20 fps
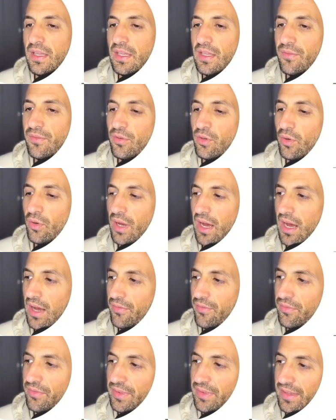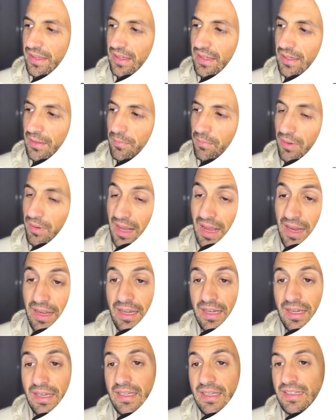if you have the plan
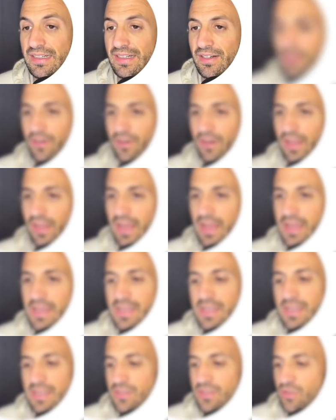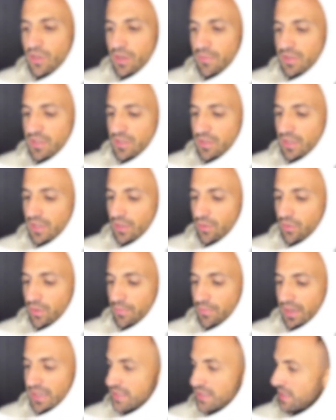in here, okay? So I'm just gonna do it
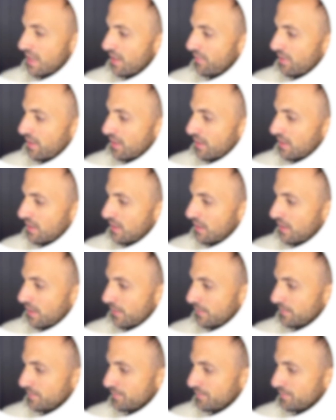myself in here.